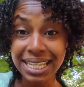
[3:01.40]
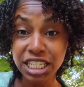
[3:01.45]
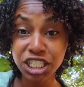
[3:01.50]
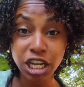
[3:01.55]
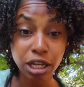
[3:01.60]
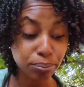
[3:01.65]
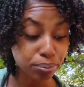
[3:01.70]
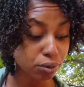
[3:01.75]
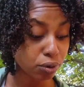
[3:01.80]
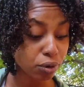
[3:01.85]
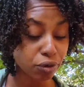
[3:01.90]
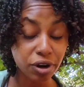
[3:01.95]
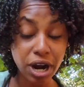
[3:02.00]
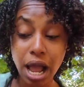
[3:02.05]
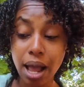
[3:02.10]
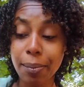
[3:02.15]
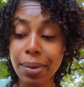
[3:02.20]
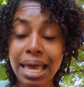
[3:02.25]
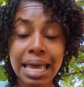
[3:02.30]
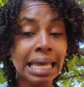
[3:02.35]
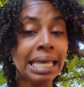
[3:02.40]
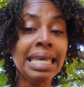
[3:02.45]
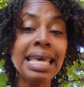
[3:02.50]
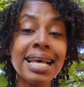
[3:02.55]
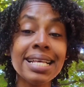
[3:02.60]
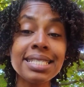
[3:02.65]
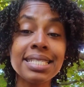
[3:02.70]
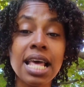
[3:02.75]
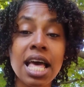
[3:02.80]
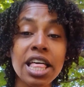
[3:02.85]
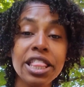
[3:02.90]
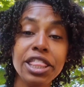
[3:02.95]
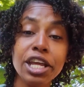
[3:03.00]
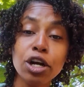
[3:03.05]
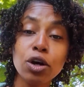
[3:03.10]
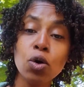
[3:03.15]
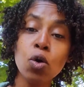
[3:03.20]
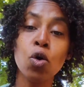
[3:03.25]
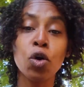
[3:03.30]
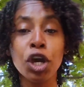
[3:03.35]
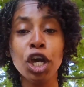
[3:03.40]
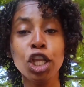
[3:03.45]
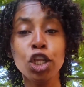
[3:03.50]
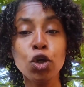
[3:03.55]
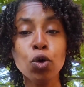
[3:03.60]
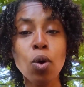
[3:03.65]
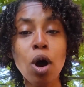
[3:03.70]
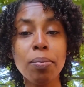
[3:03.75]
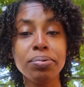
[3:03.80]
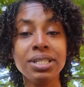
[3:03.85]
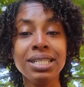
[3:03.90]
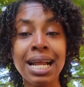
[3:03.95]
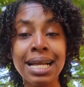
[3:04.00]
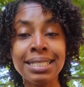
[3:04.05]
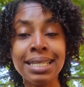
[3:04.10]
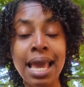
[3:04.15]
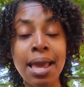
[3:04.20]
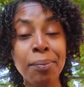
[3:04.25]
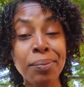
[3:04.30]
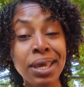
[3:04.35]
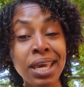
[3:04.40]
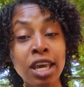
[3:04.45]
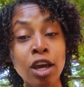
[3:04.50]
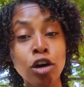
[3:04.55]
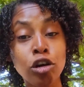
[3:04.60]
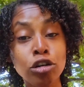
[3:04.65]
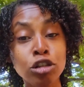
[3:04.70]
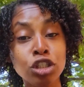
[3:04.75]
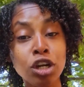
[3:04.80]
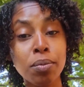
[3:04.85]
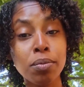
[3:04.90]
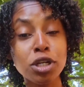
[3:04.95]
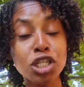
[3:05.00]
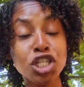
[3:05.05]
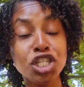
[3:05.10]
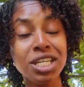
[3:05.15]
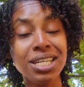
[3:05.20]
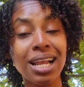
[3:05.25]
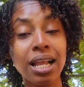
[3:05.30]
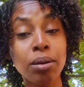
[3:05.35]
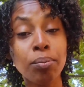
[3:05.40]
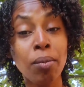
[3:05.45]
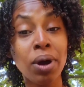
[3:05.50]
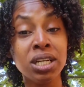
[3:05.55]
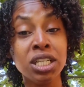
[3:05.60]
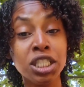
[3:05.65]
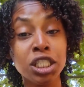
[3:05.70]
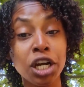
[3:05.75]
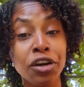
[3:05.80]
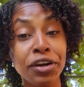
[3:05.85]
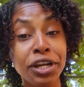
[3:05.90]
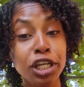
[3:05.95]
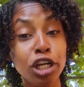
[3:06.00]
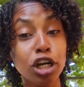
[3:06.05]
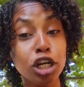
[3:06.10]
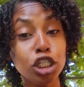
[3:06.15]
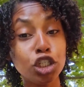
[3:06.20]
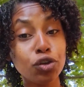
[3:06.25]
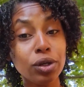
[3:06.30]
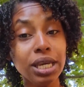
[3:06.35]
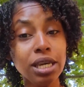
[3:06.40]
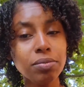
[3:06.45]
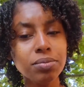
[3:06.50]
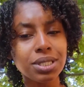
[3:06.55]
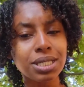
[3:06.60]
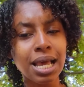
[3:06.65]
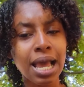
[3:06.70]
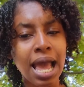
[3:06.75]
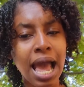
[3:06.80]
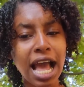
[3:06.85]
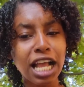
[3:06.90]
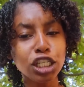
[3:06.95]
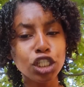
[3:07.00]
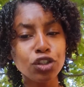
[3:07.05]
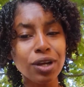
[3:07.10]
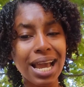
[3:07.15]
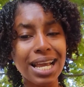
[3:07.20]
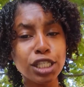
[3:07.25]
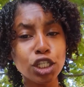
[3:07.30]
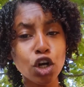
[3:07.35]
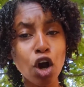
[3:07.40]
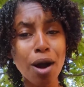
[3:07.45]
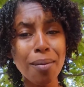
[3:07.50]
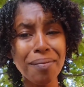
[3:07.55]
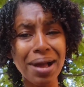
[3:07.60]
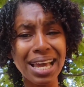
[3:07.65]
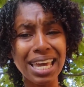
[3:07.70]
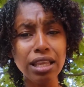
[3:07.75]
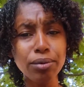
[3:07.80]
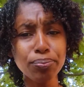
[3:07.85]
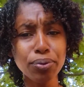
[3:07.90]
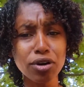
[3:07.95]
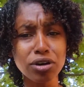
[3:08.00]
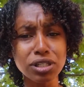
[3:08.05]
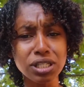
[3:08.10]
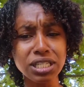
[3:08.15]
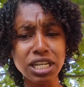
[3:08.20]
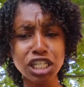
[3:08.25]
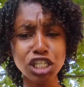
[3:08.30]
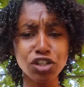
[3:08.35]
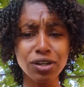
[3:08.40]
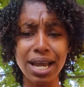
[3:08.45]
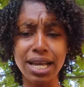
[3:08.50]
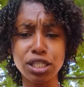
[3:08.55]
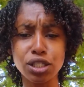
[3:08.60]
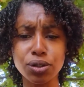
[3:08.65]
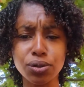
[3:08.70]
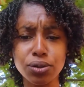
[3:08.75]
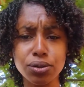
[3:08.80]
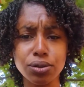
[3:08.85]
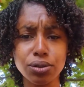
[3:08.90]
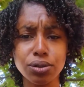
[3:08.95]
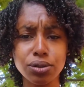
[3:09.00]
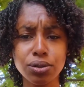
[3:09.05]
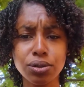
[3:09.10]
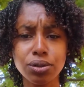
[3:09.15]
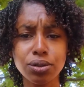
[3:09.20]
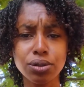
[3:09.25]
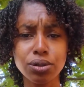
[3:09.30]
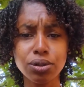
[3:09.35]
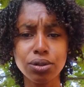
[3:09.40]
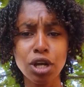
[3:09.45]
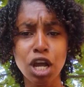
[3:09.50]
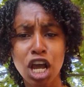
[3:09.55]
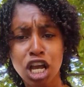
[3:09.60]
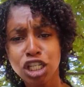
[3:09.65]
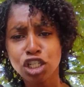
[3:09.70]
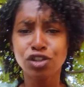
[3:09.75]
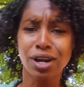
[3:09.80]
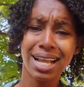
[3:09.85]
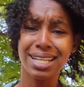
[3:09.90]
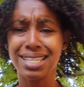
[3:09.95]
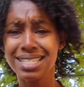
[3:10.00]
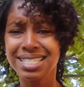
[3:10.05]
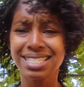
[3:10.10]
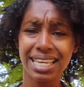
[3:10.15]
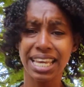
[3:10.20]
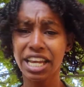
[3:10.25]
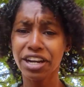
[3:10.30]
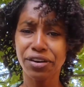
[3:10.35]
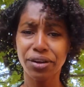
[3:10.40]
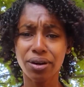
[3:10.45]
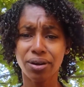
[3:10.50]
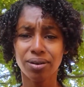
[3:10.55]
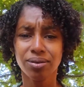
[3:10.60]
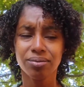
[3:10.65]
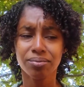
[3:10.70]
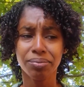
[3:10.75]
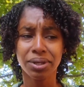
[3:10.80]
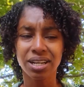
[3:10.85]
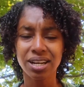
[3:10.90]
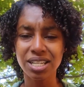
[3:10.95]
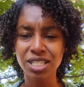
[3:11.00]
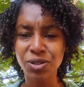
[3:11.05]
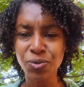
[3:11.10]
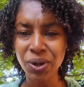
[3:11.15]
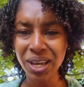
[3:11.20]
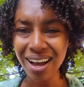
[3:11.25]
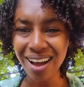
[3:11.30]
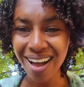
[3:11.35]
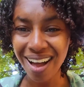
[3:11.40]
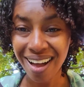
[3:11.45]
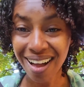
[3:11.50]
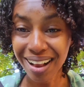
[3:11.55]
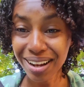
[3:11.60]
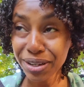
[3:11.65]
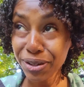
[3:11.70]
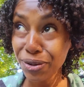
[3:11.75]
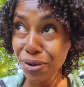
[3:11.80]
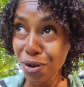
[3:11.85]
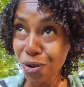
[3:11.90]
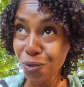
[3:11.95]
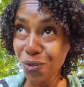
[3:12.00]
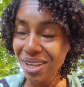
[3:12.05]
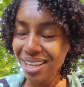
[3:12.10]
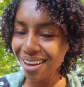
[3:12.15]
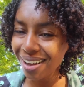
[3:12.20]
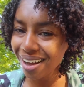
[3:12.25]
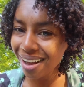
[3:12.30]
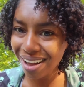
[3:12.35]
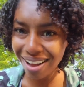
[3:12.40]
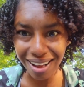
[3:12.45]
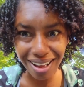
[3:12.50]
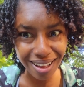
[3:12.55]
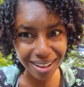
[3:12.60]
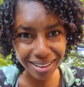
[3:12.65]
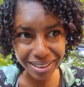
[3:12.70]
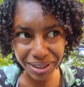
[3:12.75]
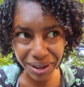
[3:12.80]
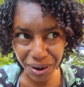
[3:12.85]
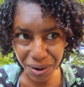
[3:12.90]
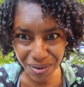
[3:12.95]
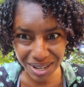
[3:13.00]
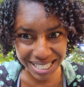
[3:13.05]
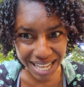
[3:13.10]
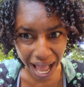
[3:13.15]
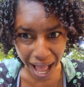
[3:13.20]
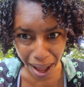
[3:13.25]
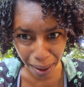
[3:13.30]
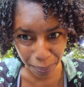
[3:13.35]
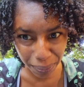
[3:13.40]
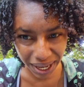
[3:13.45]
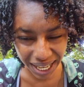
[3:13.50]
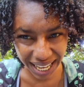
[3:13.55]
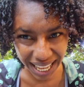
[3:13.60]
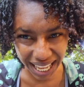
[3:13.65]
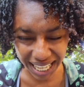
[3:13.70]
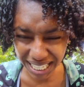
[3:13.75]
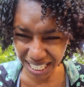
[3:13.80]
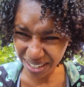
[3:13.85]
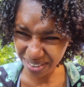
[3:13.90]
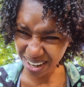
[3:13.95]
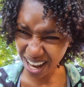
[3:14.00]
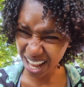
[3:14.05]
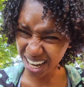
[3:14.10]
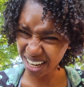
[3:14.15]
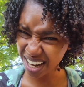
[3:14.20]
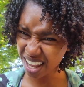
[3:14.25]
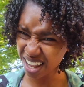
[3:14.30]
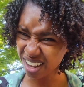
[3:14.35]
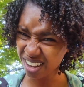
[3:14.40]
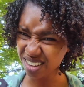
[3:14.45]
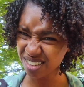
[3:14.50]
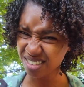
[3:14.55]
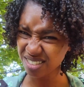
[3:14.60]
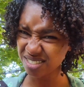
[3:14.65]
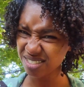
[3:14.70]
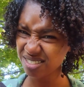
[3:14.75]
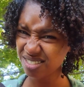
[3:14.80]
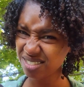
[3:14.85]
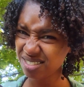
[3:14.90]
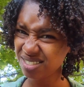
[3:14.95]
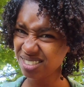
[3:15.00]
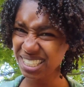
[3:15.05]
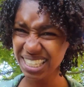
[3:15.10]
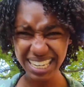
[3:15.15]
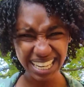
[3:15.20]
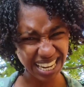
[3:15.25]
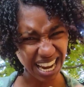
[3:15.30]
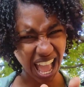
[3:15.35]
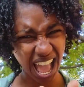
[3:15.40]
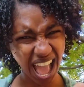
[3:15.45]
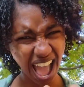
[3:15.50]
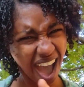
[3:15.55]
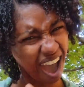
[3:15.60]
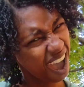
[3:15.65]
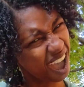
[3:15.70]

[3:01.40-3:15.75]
attachment program. Yes, they're hooking you up to that MK Ultra machine and monitoring your dreams and trying to come back in person and trying to trying to scare you because we all know we all know what's happening. Did you not know? Did you not?